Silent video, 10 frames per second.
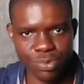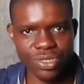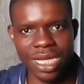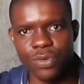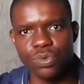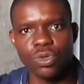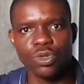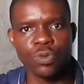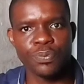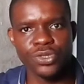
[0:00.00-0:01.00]
So
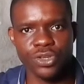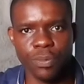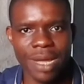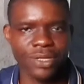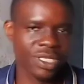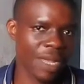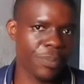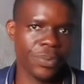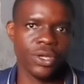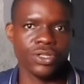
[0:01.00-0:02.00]
you put your mind, you start
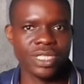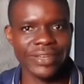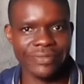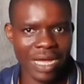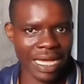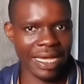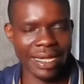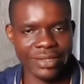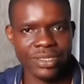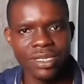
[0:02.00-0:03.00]
preparing yourself ahead.